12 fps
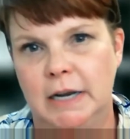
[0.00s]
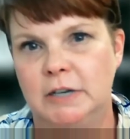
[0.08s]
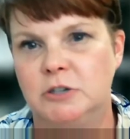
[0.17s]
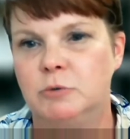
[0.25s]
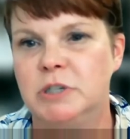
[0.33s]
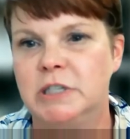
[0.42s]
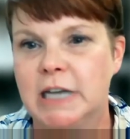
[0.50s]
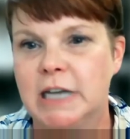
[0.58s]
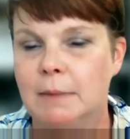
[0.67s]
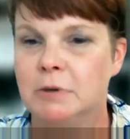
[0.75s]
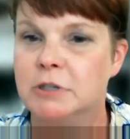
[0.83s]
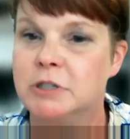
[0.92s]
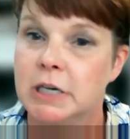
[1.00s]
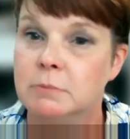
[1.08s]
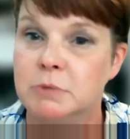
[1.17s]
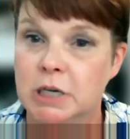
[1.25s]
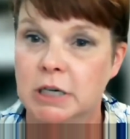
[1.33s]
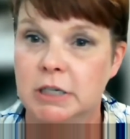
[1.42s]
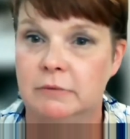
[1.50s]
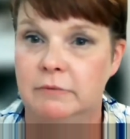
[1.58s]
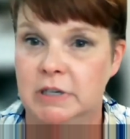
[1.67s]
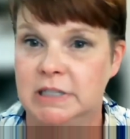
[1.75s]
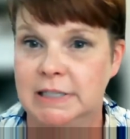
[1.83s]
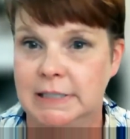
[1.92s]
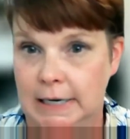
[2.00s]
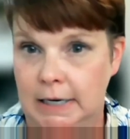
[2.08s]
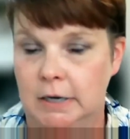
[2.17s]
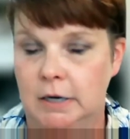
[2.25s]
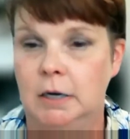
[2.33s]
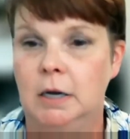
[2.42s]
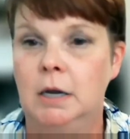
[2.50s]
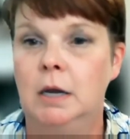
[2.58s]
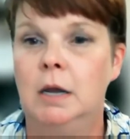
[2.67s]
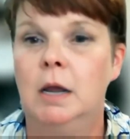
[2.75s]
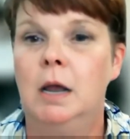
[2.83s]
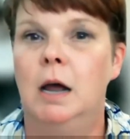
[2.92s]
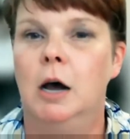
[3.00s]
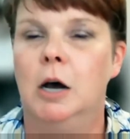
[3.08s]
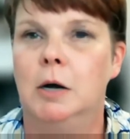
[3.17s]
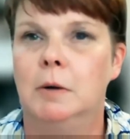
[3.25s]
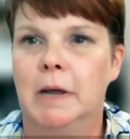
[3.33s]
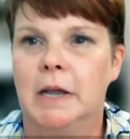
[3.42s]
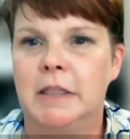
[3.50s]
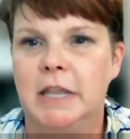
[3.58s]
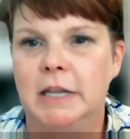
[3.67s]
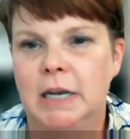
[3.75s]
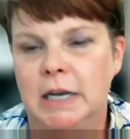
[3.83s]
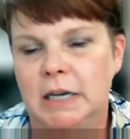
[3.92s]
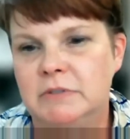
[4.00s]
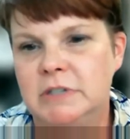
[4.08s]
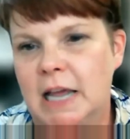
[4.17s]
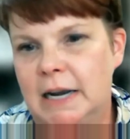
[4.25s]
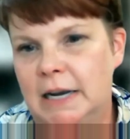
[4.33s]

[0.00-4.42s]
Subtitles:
and to establish the objective instead. I think that it gives that